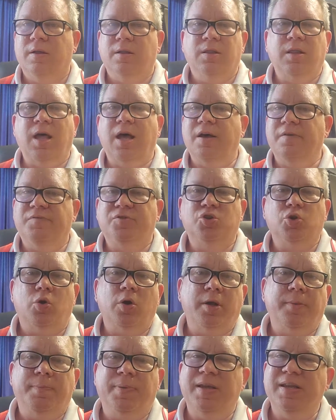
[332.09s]
love,
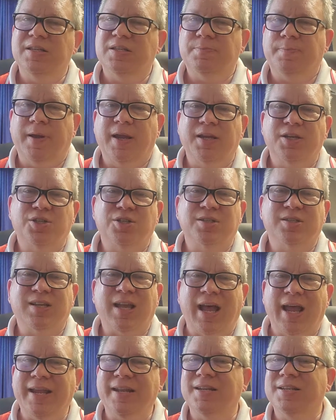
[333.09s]
joy, peace, patience,
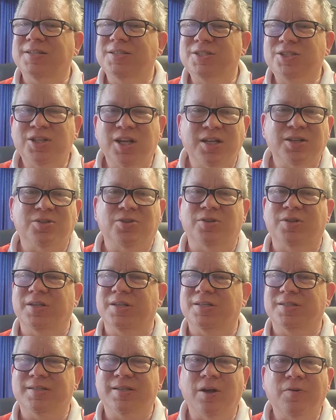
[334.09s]
kindness,
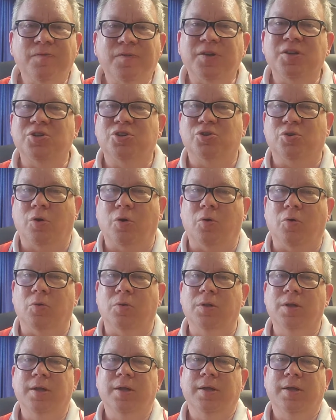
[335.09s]
gentleness, self control.